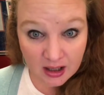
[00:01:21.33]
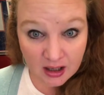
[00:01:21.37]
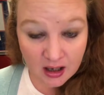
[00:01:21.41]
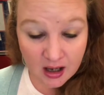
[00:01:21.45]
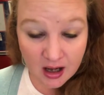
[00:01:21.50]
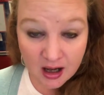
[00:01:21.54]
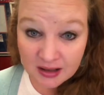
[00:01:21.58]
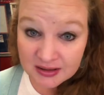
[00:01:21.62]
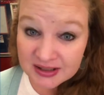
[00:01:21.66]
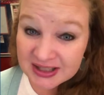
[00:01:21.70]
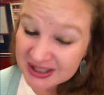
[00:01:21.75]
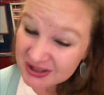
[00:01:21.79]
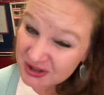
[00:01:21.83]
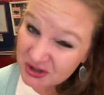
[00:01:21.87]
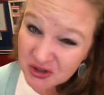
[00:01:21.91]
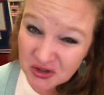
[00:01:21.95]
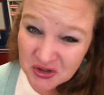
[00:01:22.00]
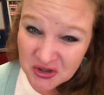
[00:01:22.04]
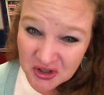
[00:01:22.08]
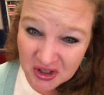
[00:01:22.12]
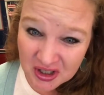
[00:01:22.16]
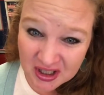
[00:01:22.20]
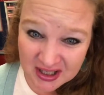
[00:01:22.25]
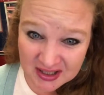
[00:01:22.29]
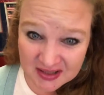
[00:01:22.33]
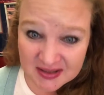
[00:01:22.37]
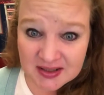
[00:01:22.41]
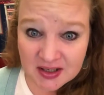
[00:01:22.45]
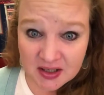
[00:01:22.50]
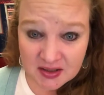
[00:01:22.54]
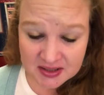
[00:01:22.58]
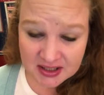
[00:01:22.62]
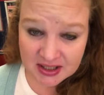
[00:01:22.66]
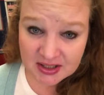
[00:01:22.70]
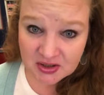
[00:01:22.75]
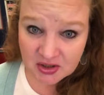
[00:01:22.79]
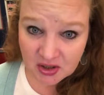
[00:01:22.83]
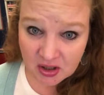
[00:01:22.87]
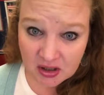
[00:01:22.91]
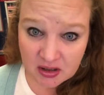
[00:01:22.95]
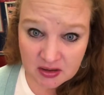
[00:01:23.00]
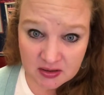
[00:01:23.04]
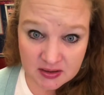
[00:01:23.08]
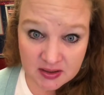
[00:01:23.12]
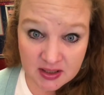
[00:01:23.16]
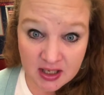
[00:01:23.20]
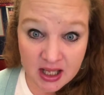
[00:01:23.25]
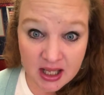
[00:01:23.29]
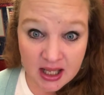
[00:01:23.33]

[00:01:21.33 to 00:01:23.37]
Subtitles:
all teachers are E.S.O.L teachers.